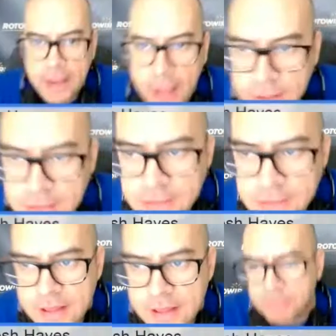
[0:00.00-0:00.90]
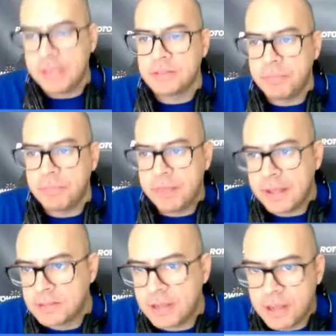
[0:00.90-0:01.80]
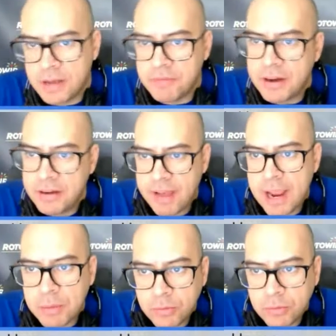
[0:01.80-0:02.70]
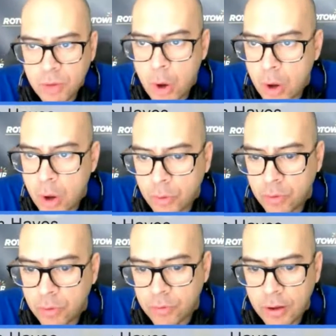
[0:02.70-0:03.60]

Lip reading: can see that being something that's very viable overall.